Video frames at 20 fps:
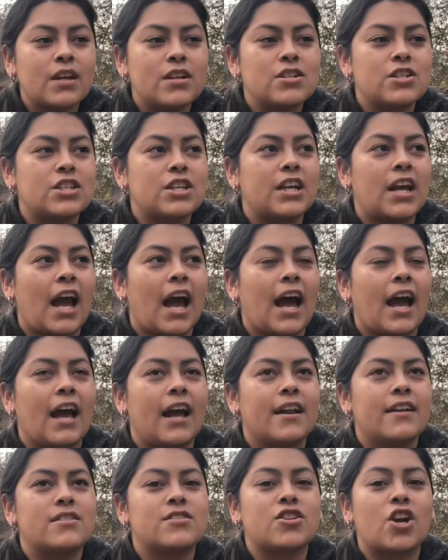she
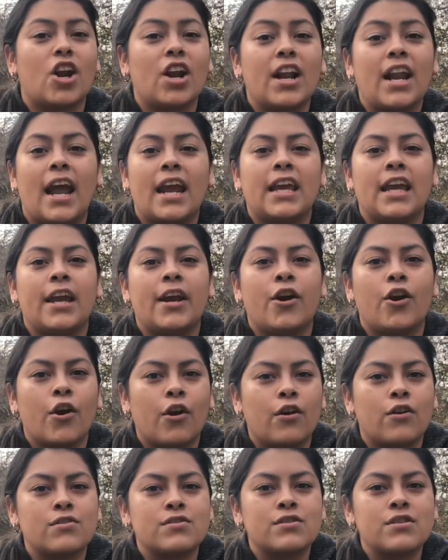had started liking
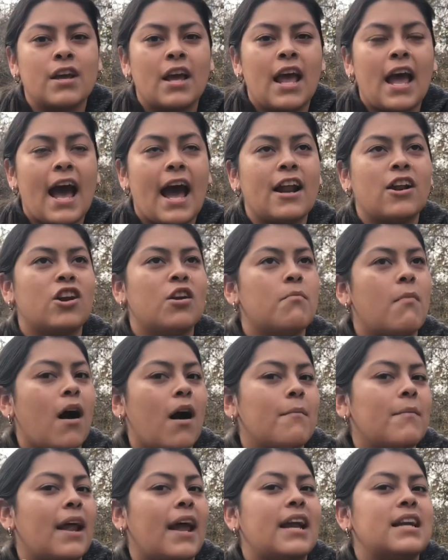girls, and her
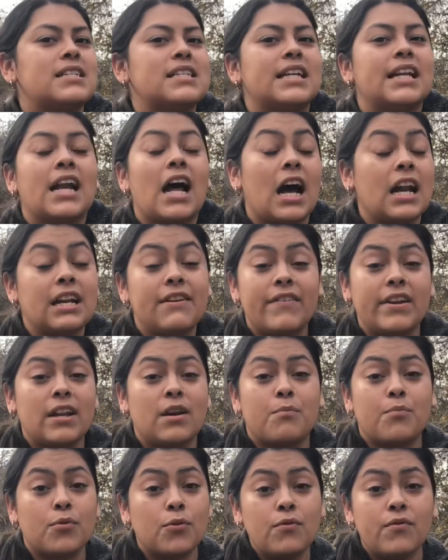mom like did not even
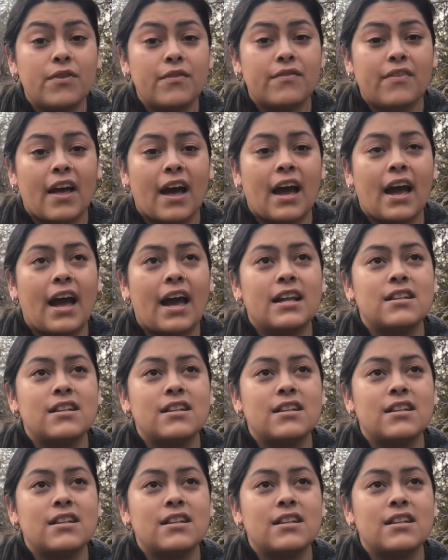approve of that.